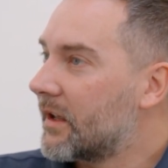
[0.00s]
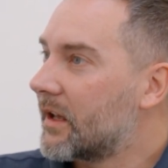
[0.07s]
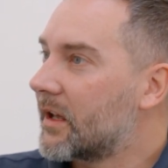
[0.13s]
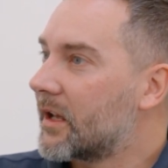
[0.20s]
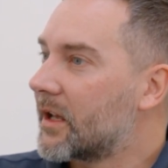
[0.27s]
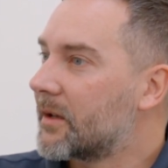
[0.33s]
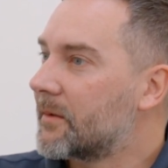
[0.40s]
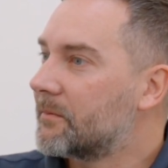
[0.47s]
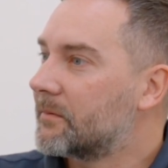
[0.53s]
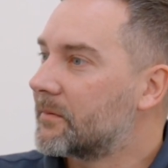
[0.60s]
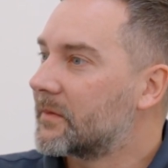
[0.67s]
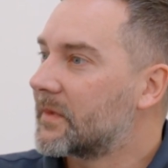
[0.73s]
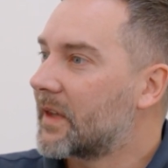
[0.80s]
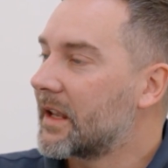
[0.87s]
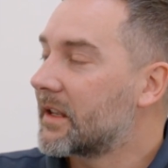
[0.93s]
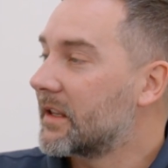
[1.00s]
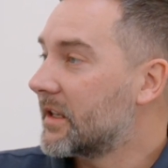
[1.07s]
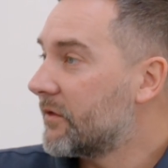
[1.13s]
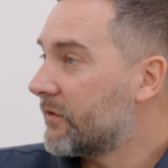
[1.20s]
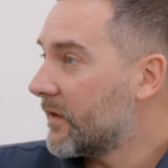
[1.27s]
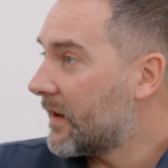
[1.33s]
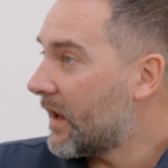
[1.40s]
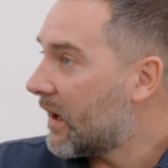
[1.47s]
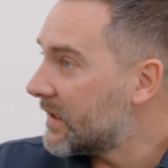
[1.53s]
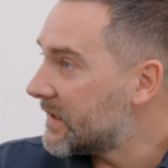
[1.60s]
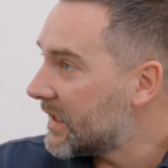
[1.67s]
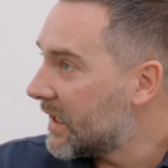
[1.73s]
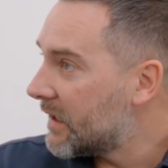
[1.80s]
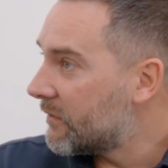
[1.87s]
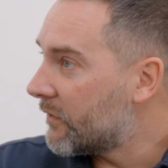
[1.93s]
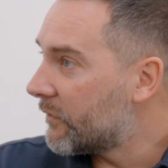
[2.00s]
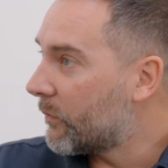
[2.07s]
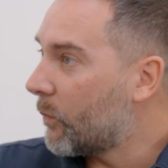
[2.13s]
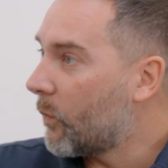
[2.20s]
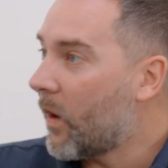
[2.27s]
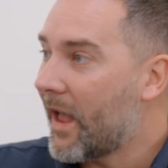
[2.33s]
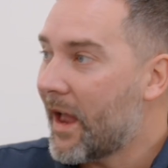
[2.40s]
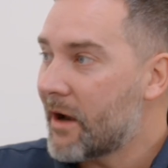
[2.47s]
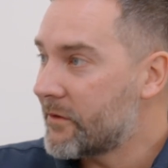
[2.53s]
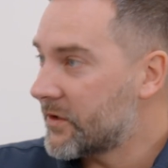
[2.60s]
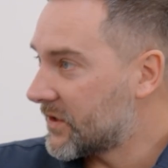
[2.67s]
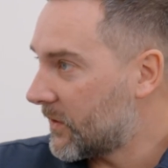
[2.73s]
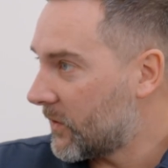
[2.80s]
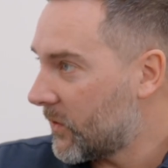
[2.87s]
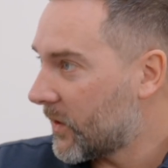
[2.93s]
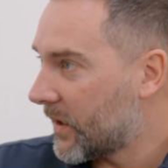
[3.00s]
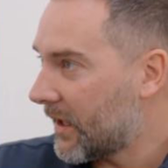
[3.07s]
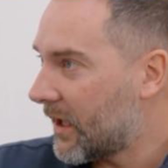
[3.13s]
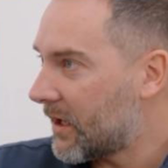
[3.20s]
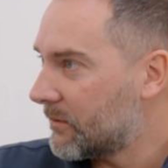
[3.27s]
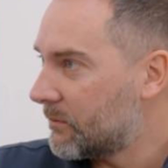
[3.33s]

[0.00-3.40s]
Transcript: they can give you an idea of what areas to look at,